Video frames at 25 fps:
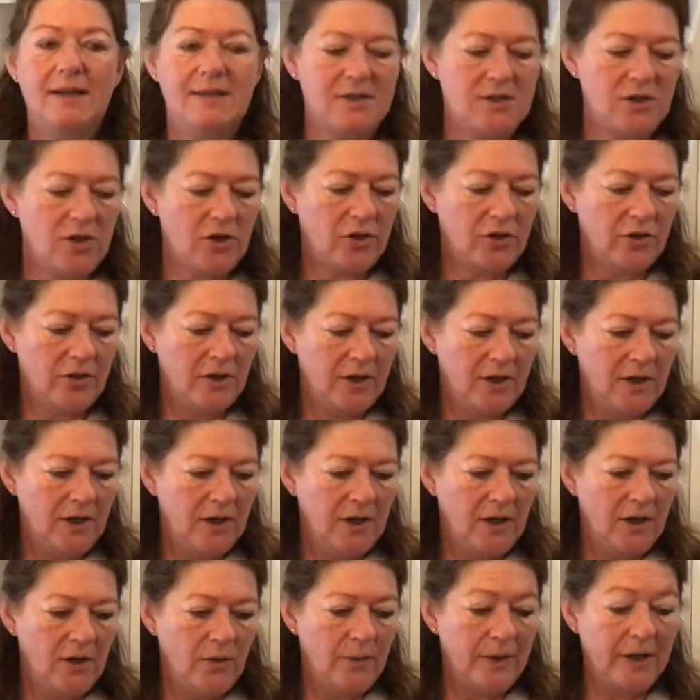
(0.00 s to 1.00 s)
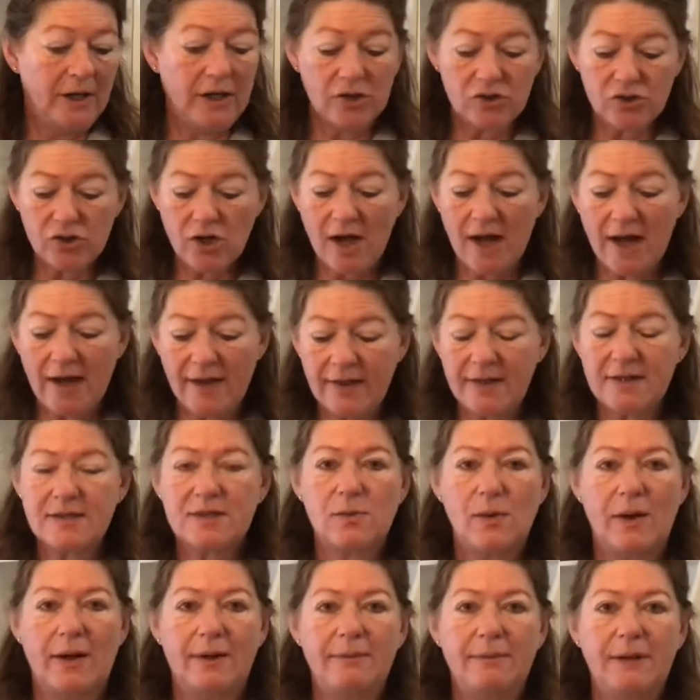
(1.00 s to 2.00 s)
So we're going to try this
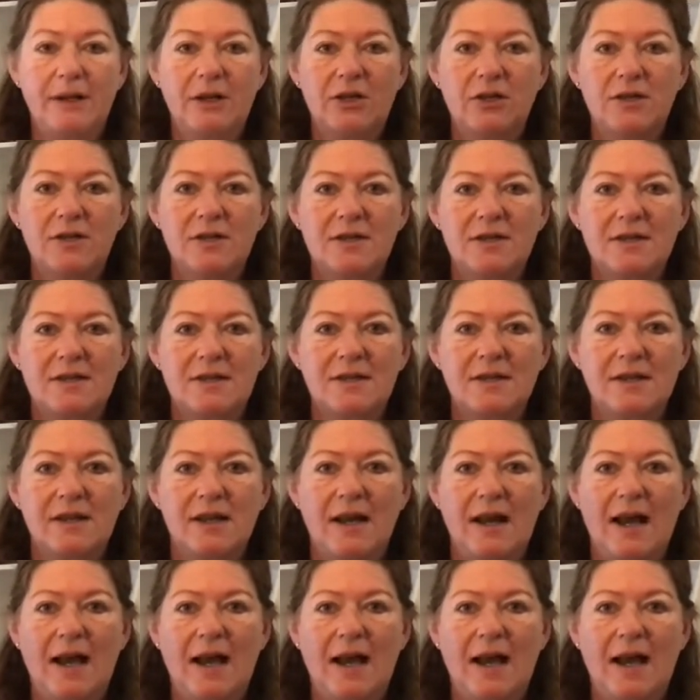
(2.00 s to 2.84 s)
one because